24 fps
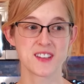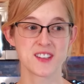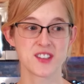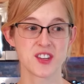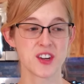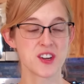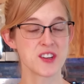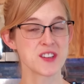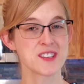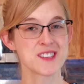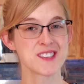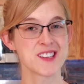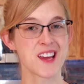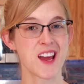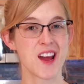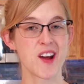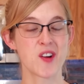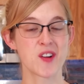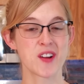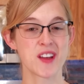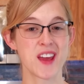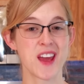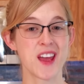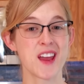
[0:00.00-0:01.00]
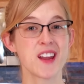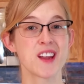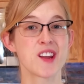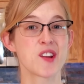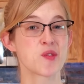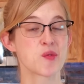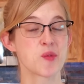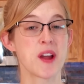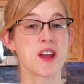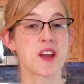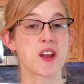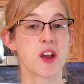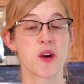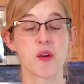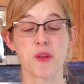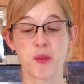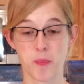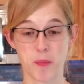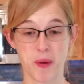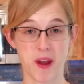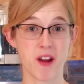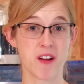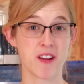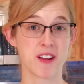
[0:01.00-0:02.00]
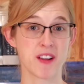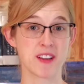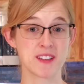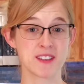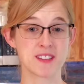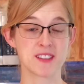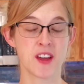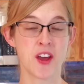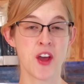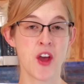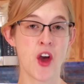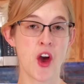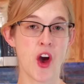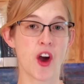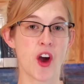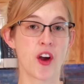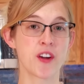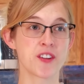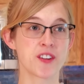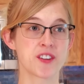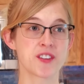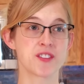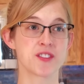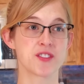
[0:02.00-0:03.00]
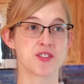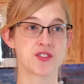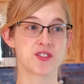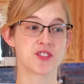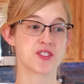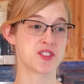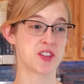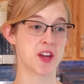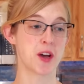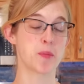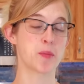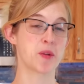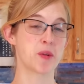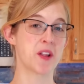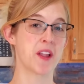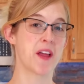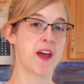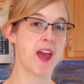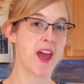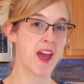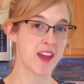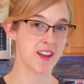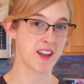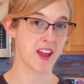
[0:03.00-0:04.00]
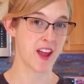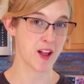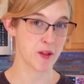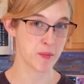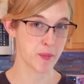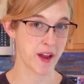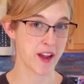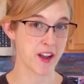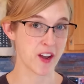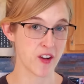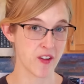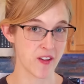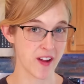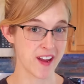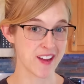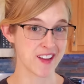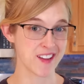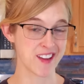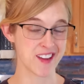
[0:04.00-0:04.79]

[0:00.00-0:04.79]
it yeah. turns out Kate and Rango, the parents, aren't double het albino and